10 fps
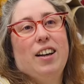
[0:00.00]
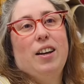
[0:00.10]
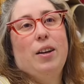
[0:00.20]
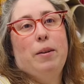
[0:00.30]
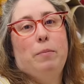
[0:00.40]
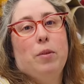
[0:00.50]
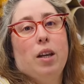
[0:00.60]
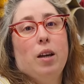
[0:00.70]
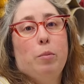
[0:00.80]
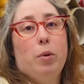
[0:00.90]

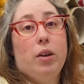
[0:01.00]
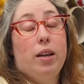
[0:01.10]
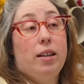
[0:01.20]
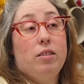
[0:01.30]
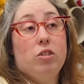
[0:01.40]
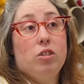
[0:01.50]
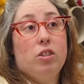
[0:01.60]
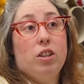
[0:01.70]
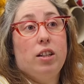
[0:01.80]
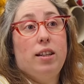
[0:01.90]
But it is
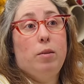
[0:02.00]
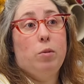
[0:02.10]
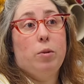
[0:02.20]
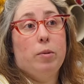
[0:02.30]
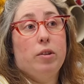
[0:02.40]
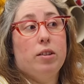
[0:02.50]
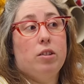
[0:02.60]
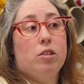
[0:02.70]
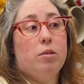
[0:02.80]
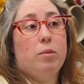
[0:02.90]
just a knee warmer and it's
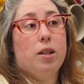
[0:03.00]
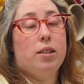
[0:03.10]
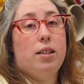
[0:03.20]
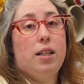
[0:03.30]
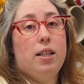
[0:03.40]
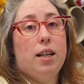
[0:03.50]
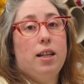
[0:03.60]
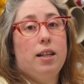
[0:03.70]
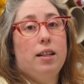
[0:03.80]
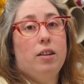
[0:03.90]
got some nice
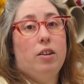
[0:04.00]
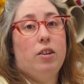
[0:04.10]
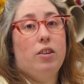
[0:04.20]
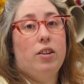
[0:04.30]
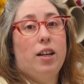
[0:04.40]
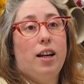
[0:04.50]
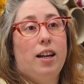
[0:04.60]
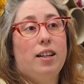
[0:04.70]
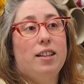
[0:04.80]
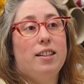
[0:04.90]
detailing on,
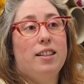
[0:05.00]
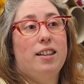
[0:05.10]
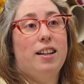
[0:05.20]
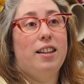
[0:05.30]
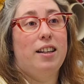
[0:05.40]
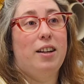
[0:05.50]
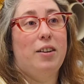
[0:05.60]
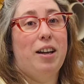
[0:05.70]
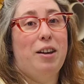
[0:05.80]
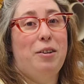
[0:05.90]
and I think I'll
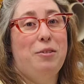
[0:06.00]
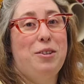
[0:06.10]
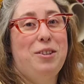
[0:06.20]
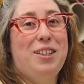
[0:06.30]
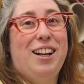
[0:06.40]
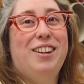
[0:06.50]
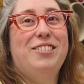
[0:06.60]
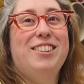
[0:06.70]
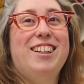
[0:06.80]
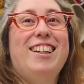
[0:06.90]
get a lot of use out of
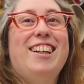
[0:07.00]
it.